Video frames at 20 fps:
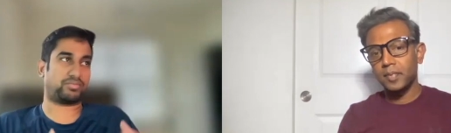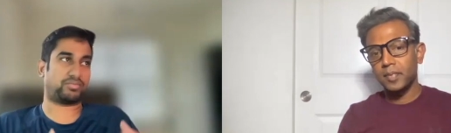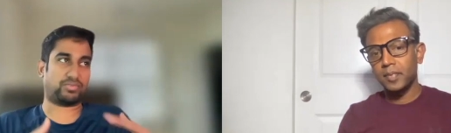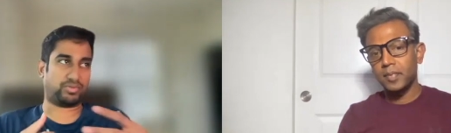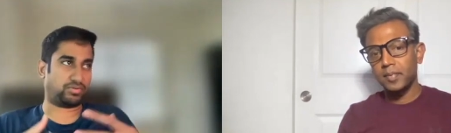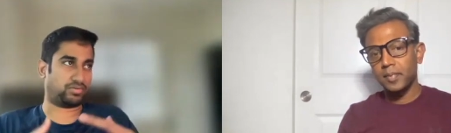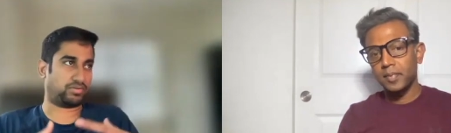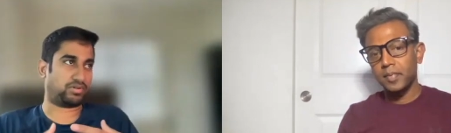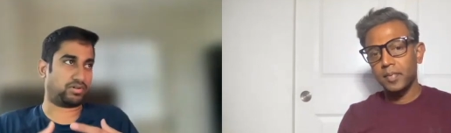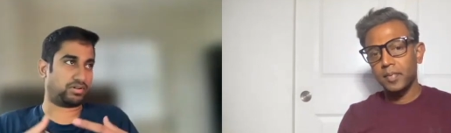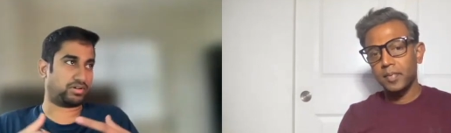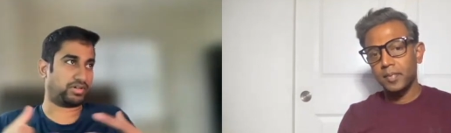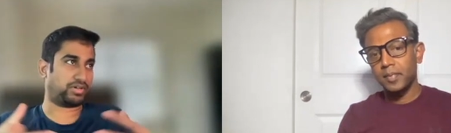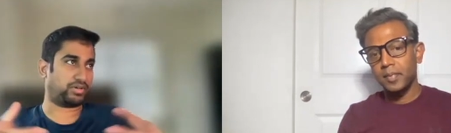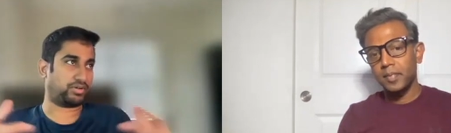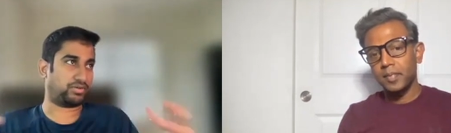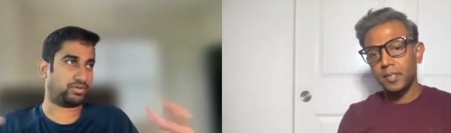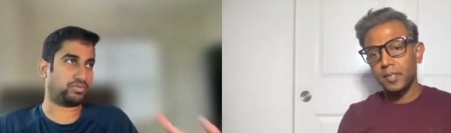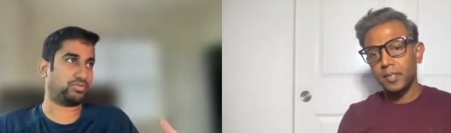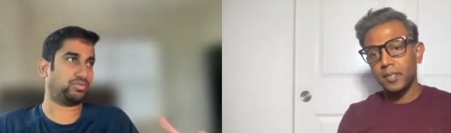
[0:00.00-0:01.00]
Speaker 1: you already
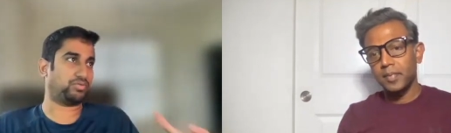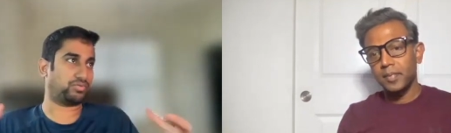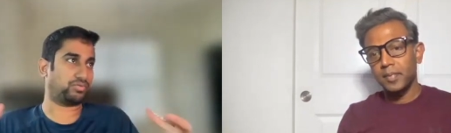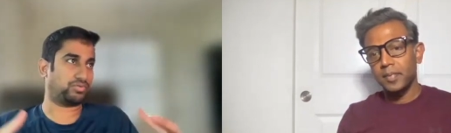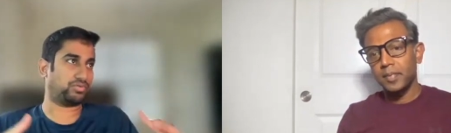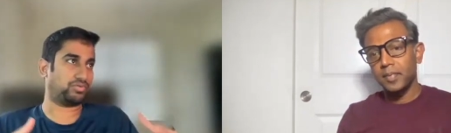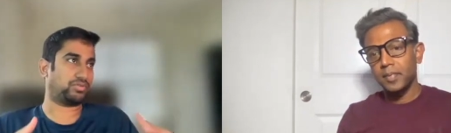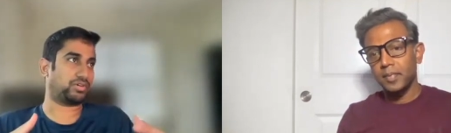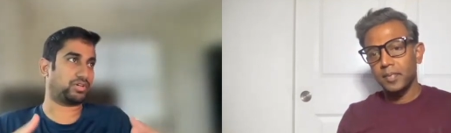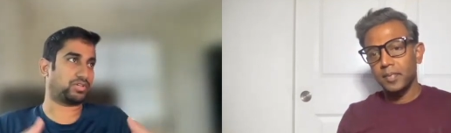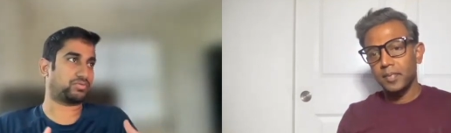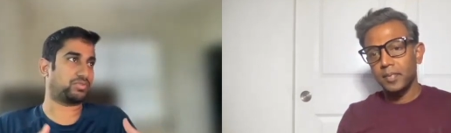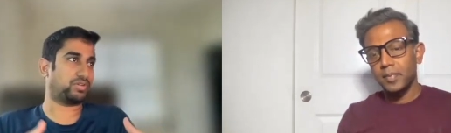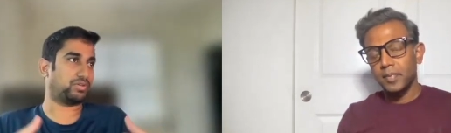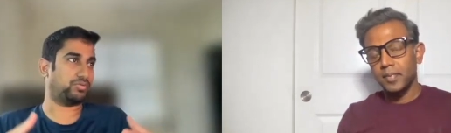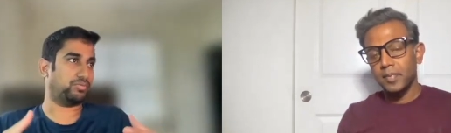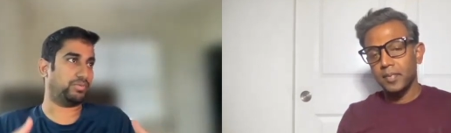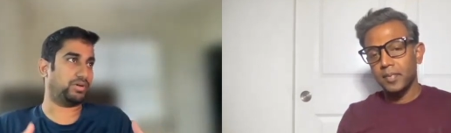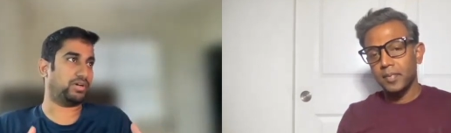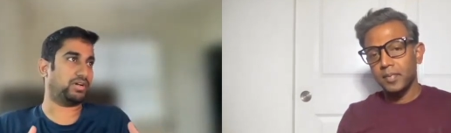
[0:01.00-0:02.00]
know you you guys would
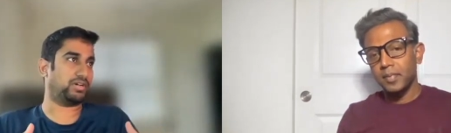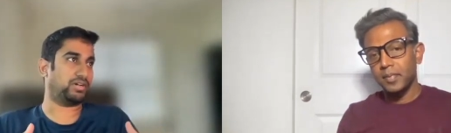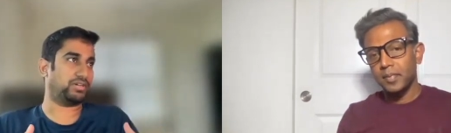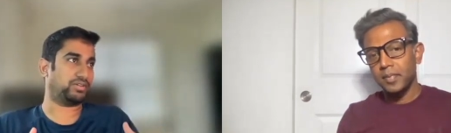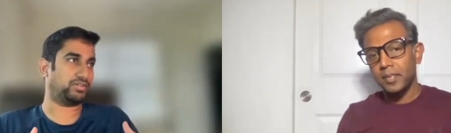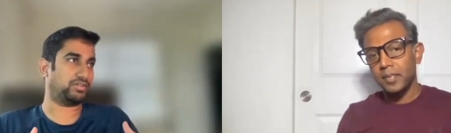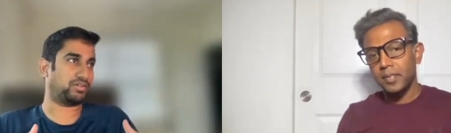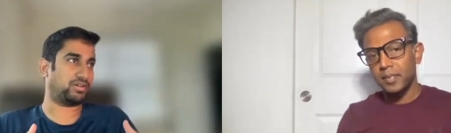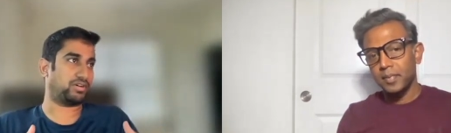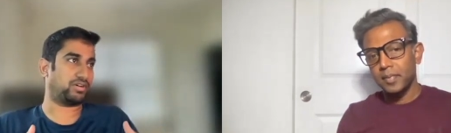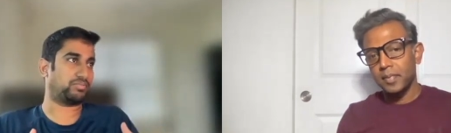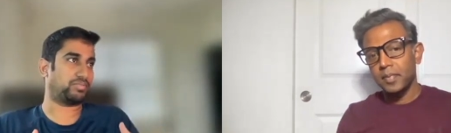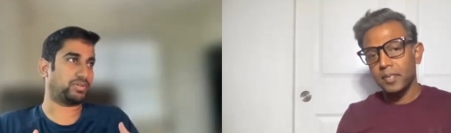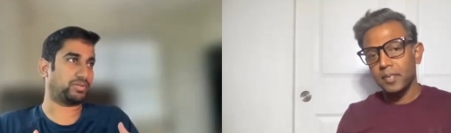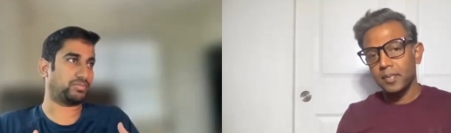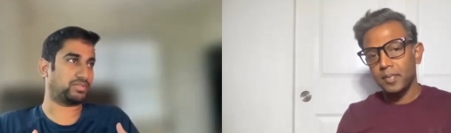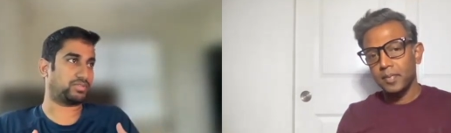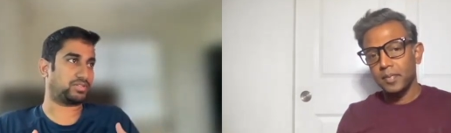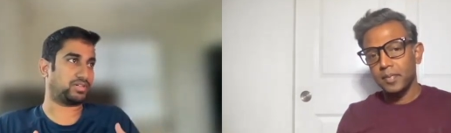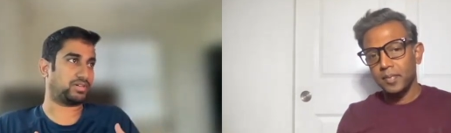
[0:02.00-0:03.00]
have built your on-prem
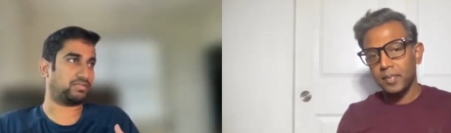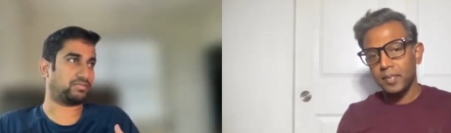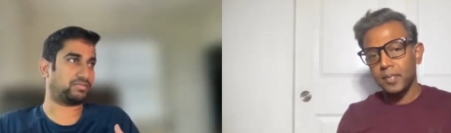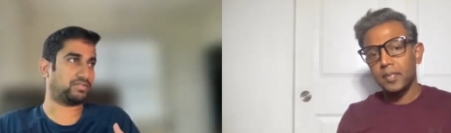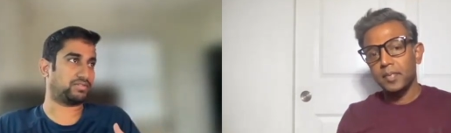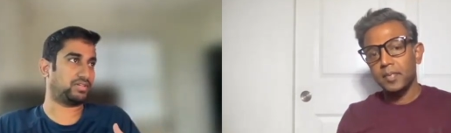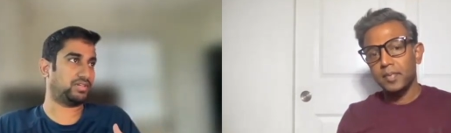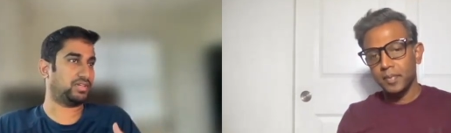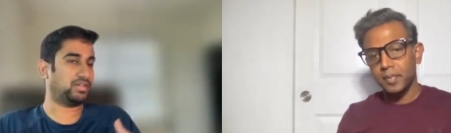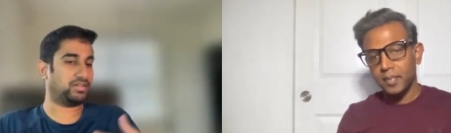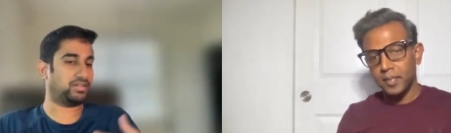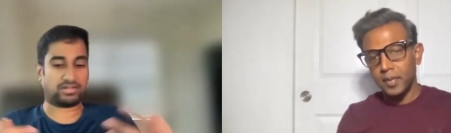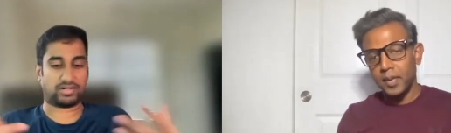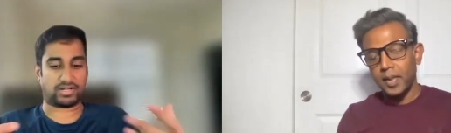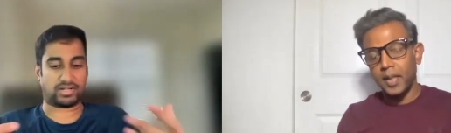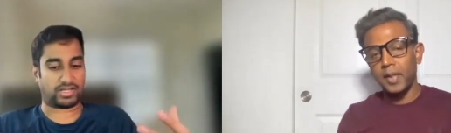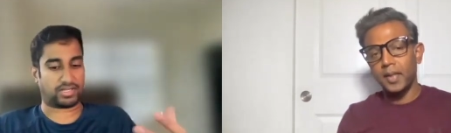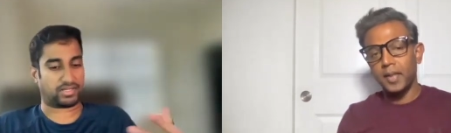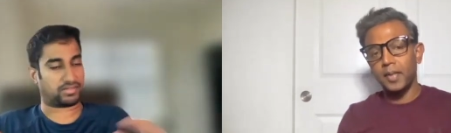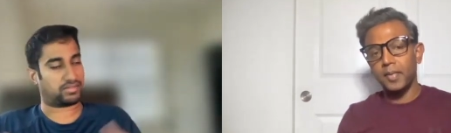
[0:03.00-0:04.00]
stuff
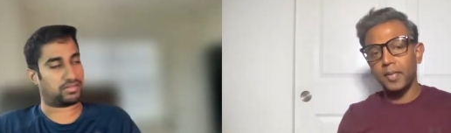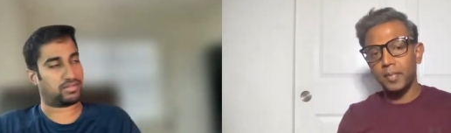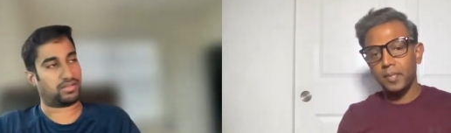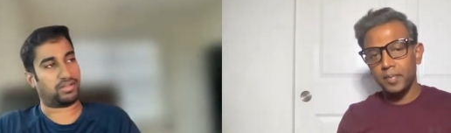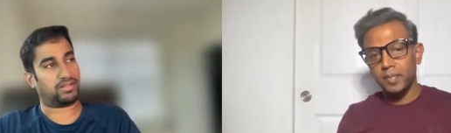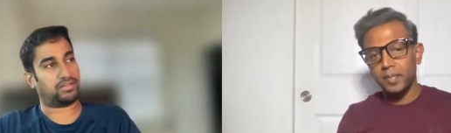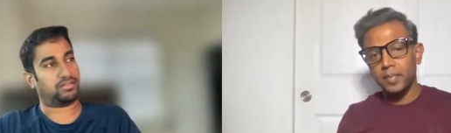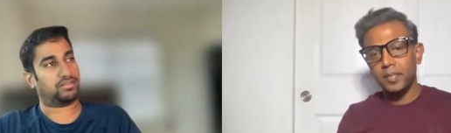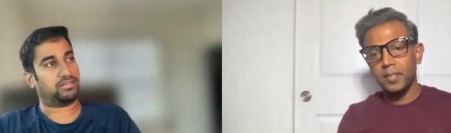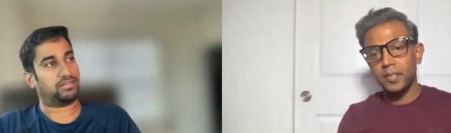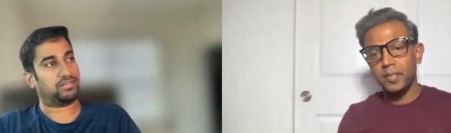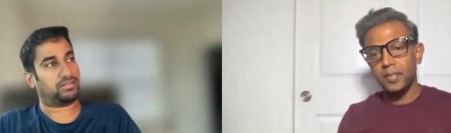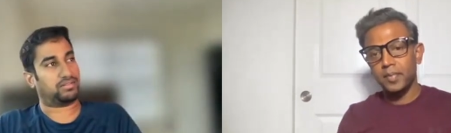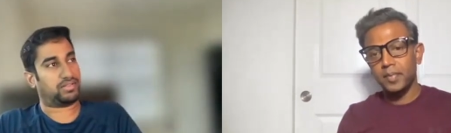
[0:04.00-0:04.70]
like right.